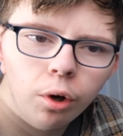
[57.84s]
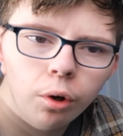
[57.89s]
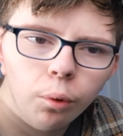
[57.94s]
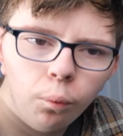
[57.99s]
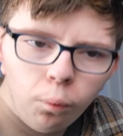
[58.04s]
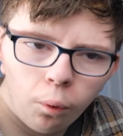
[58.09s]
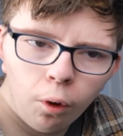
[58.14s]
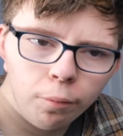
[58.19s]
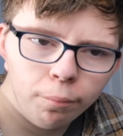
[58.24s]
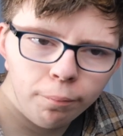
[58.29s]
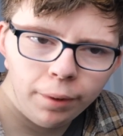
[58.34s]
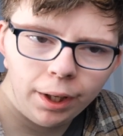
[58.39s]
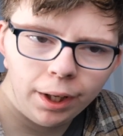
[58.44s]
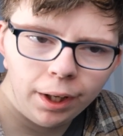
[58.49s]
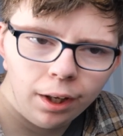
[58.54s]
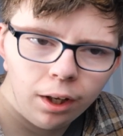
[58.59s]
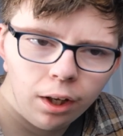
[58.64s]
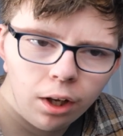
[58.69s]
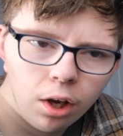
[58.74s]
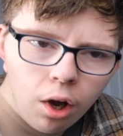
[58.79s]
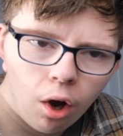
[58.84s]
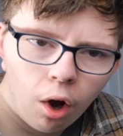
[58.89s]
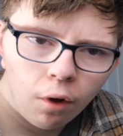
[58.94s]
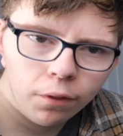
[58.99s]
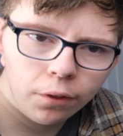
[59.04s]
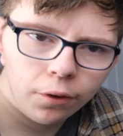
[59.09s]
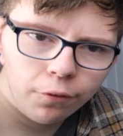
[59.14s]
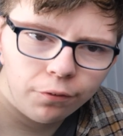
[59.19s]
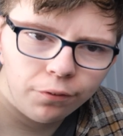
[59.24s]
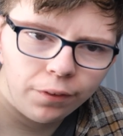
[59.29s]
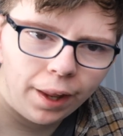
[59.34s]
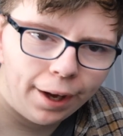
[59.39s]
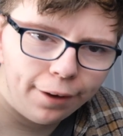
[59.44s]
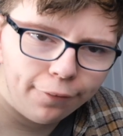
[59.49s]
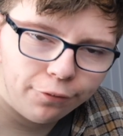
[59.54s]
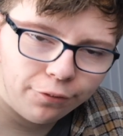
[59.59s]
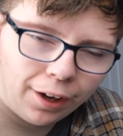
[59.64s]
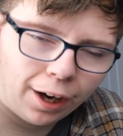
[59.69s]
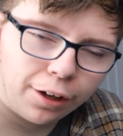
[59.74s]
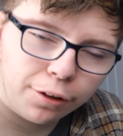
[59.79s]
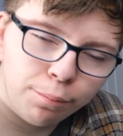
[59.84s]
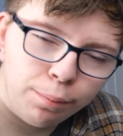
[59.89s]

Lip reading: quote me on that fact,